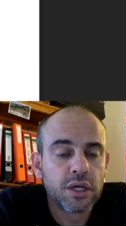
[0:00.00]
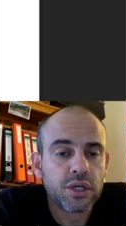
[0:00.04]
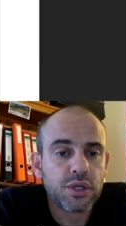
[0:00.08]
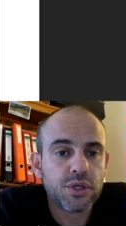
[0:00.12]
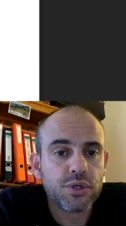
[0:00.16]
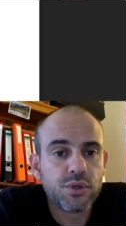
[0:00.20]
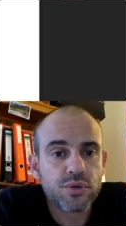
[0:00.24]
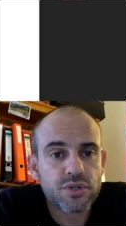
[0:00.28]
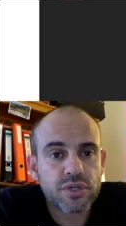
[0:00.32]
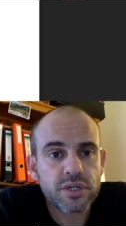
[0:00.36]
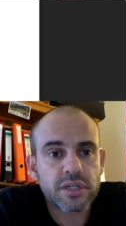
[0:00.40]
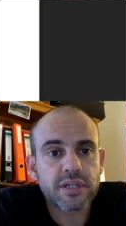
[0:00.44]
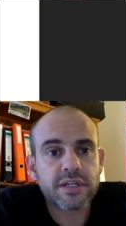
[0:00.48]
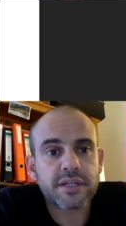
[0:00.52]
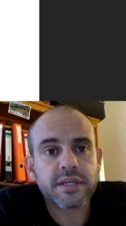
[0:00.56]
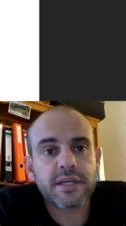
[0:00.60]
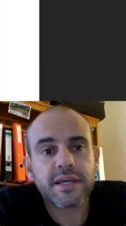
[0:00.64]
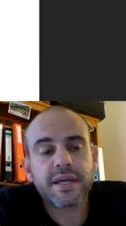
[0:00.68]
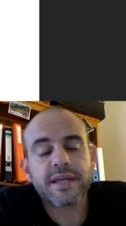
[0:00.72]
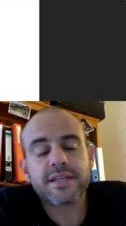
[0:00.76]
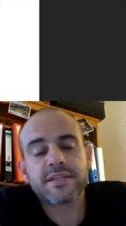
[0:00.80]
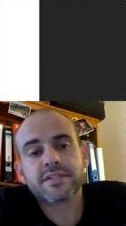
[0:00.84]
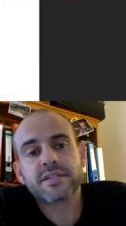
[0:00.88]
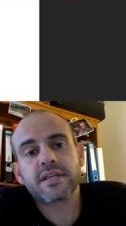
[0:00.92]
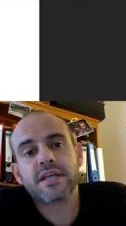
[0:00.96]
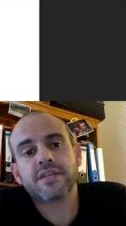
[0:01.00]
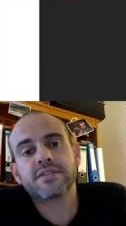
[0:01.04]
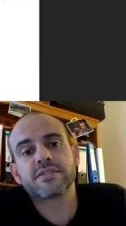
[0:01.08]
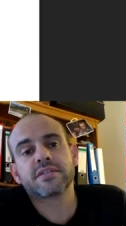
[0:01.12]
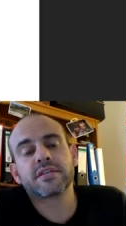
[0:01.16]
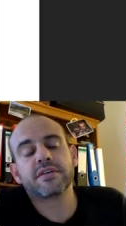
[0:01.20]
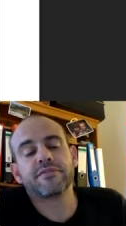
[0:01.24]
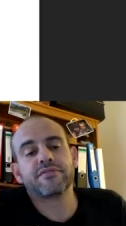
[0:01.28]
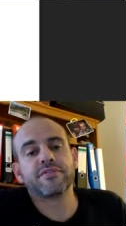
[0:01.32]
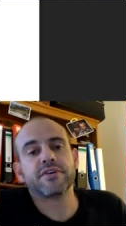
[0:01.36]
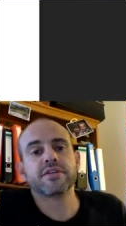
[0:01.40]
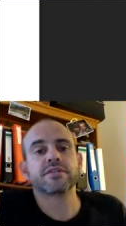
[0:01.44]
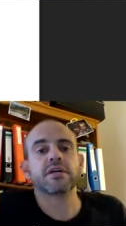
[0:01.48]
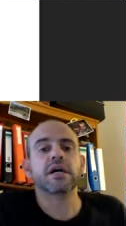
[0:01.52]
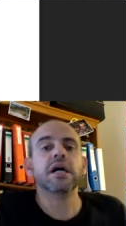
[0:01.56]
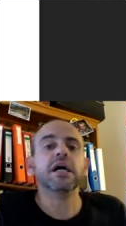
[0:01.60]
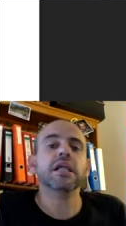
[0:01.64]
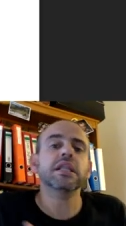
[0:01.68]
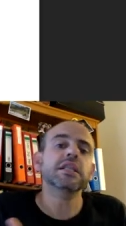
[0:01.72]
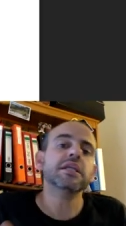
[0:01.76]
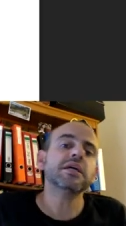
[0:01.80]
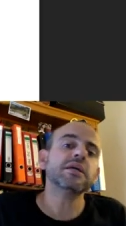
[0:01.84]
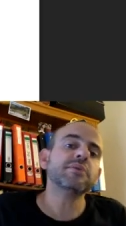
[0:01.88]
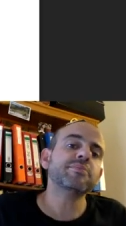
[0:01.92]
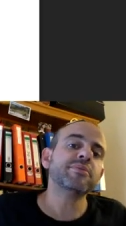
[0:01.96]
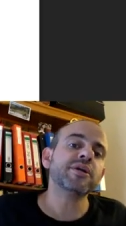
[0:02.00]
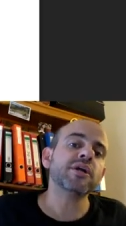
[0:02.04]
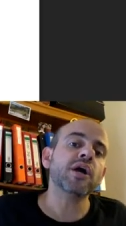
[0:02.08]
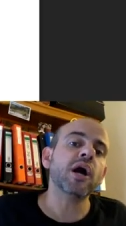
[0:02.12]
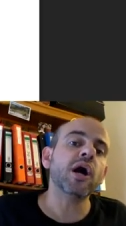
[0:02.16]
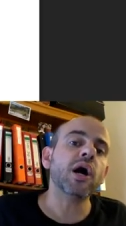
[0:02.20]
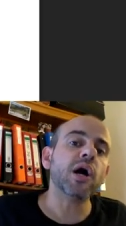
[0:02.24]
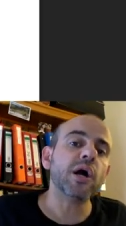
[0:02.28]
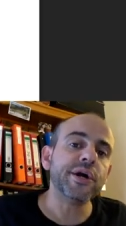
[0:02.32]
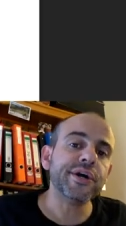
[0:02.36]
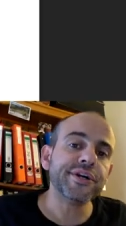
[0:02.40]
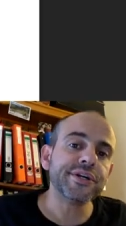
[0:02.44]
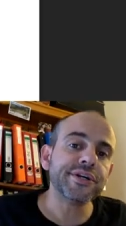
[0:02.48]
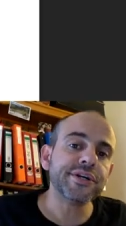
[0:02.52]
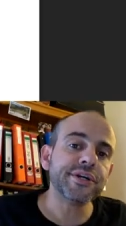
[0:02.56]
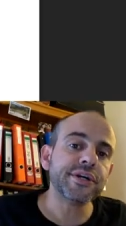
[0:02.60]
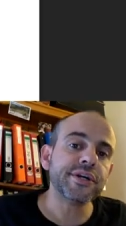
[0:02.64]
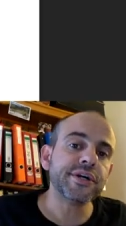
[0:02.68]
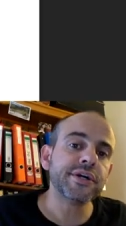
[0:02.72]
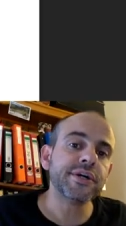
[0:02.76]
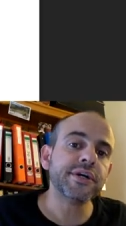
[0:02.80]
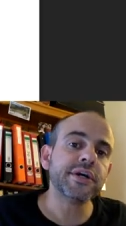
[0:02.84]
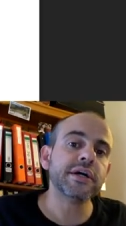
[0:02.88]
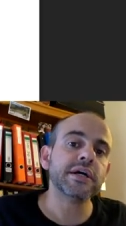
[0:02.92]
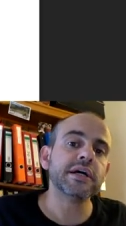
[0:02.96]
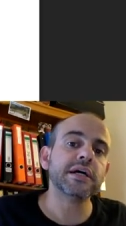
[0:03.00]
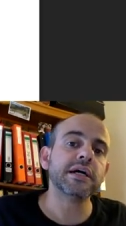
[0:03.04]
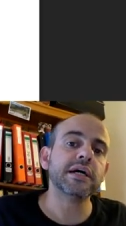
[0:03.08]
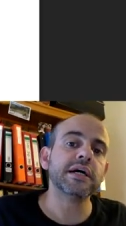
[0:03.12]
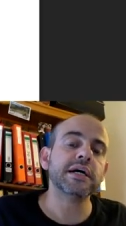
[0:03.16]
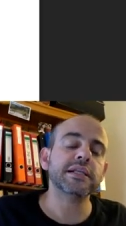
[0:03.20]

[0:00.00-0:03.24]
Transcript: Usually, intensive is a little bit harder,